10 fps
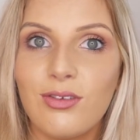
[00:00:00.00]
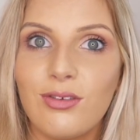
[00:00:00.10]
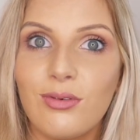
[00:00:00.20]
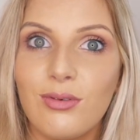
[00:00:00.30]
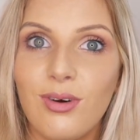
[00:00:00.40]

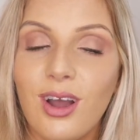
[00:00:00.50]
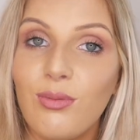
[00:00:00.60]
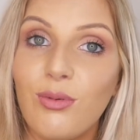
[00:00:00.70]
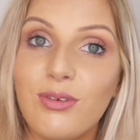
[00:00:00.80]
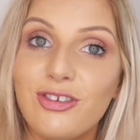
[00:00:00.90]
So I
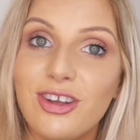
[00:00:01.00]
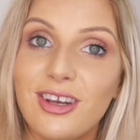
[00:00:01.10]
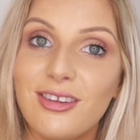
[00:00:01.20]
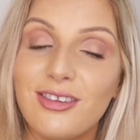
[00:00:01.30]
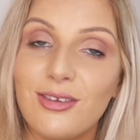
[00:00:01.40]
will be
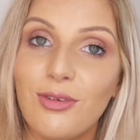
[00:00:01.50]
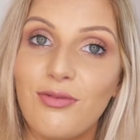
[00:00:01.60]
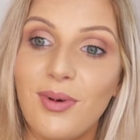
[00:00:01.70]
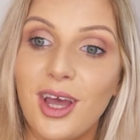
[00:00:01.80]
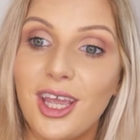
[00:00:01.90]
sharing some
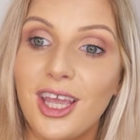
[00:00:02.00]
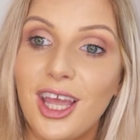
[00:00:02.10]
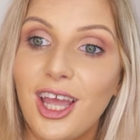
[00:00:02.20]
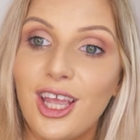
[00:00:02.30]
of my,